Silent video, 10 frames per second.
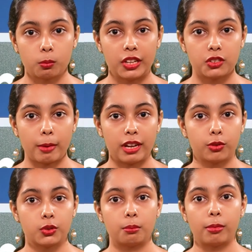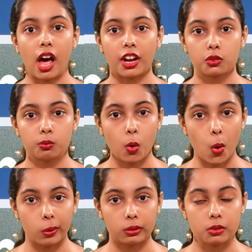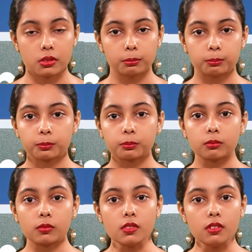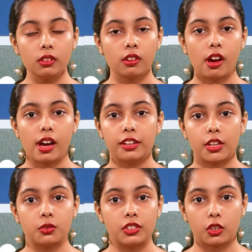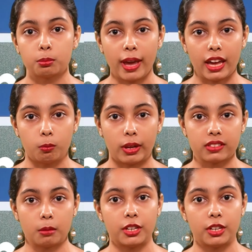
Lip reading: while demand for some products falls. Industries expand while some